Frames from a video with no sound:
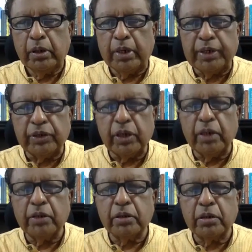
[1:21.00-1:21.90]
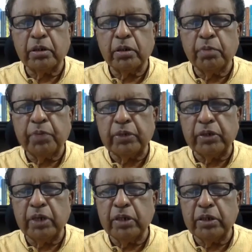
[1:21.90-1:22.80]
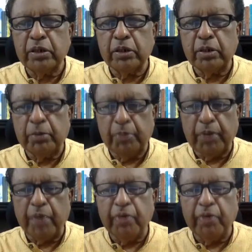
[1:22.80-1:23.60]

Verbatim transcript: criticized President, the Prime